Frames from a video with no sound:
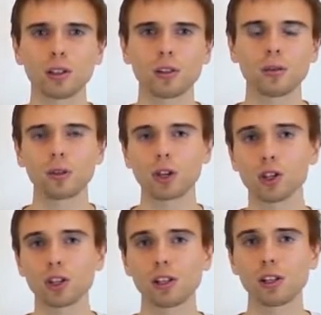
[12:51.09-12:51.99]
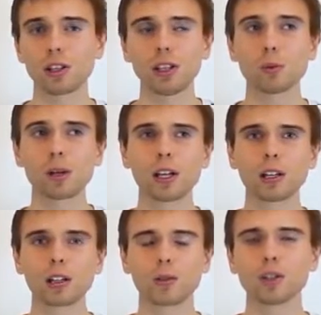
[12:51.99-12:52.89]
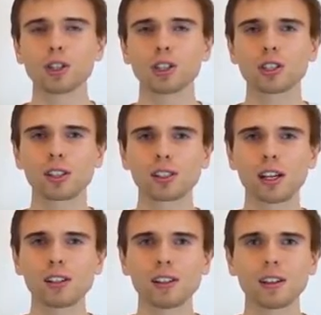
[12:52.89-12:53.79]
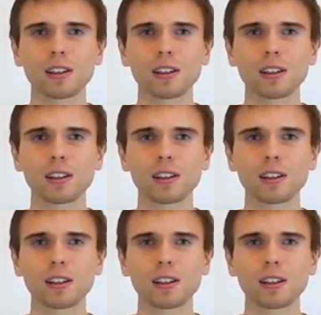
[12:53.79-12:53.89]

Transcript: difficult and incomprehensible for you,